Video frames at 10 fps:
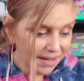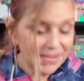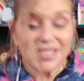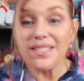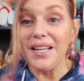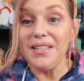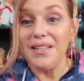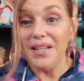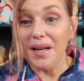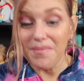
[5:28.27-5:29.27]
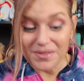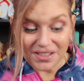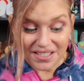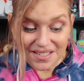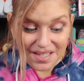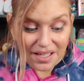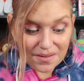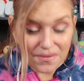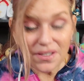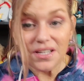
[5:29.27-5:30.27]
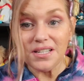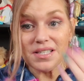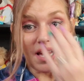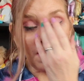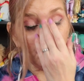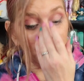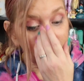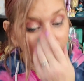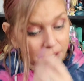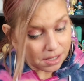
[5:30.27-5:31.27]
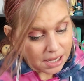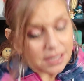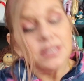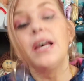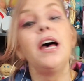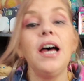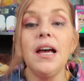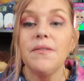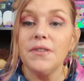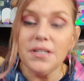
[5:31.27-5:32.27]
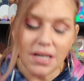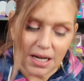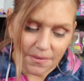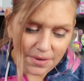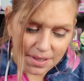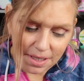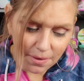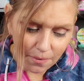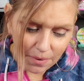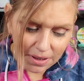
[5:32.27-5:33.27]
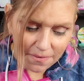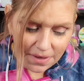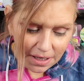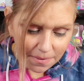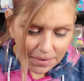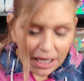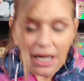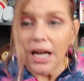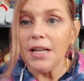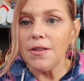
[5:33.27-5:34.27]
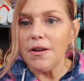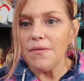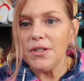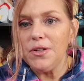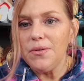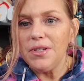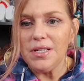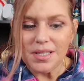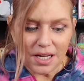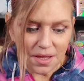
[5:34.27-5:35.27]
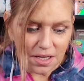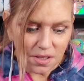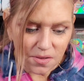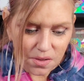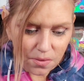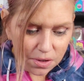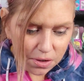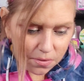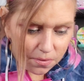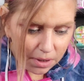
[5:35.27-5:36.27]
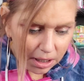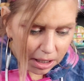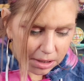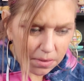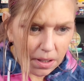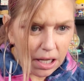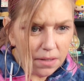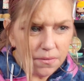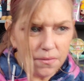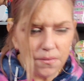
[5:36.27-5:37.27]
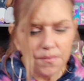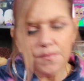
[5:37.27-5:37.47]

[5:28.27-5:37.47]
I'm excited. I'm really excited for this. I want to collect every single one of them. I love the cuties. I think they're so cute. I don't have